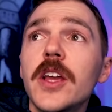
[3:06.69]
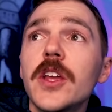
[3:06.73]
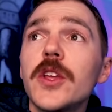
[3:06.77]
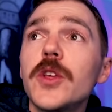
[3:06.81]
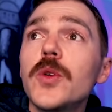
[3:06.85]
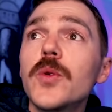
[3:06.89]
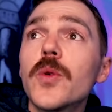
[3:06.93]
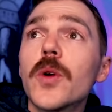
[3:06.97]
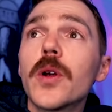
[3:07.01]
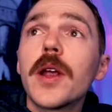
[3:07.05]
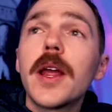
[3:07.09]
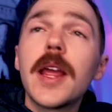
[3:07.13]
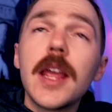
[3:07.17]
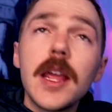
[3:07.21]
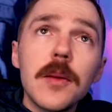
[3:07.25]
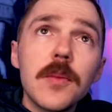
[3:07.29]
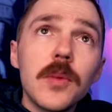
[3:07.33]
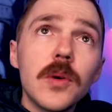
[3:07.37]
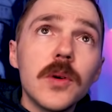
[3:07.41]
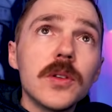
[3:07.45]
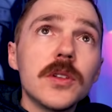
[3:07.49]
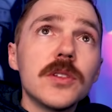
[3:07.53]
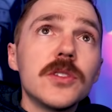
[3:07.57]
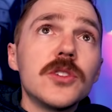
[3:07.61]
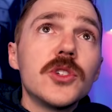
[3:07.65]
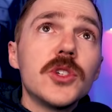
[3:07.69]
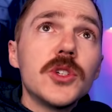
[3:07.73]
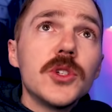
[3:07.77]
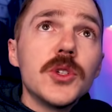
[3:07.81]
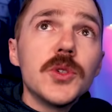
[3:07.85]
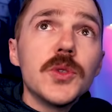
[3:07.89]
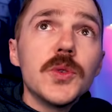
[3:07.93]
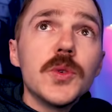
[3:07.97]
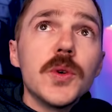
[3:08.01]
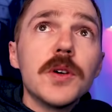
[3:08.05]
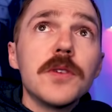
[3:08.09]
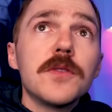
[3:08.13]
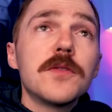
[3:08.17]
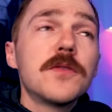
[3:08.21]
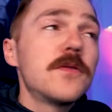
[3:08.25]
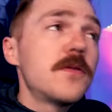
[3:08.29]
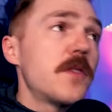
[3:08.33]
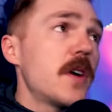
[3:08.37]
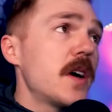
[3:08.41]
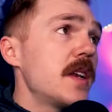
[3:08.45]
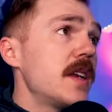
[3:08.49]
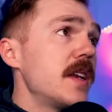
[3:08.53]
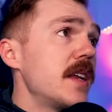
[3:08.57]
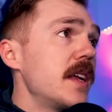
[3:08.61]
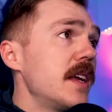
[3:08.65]
you are able to
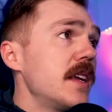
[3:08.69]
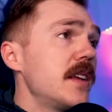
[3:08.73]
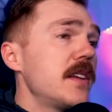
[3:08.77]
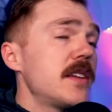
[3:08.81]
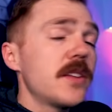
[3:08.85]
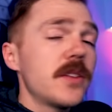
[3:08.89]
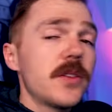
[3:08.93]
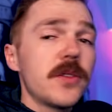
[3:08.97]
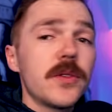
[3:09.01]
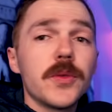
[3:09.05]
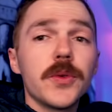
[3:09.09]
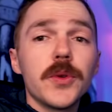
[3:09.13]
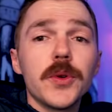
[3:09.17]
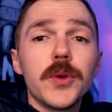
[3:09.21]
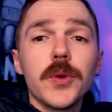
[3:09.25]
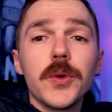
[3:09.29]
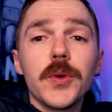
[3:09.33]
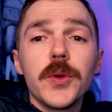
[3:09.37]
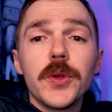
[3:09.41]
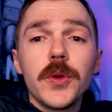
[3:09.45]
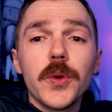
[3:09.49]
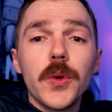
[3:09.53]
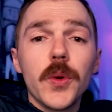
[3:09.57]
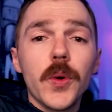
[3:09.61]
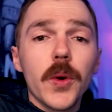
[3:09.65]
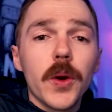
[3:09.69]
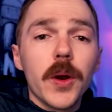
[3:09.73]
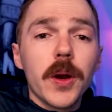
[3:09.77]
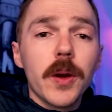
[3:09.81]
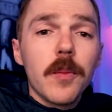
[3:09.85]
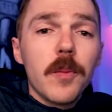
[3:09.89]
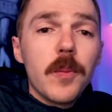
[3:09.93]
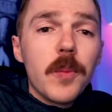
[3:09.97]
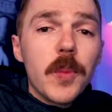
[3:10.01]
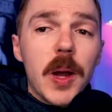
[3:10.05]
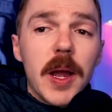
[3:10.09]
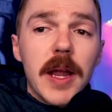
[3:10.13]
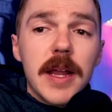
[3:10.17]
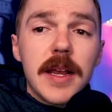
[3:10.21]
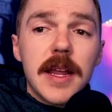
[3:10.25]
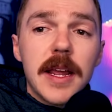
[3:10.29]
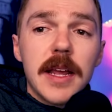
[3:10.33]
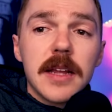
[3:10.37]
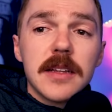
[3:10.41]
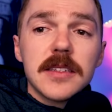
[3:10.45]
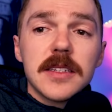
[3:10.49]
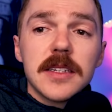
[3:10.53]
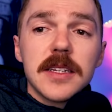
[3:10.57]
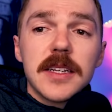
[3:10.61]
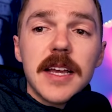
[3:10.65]
fund it through your
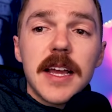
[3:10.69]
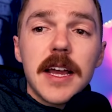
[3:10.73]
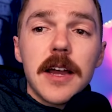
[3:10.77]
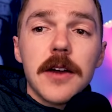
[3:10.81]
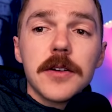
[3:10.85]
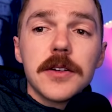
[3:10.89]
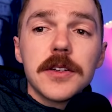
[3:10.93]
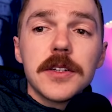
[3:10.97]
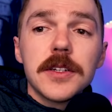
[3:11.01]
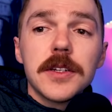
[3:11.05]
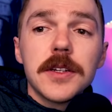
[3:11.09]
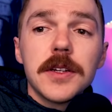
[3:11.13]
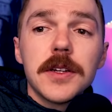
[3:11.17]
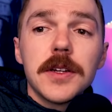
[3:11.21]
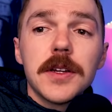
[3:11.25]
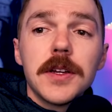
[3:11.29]
Binance account.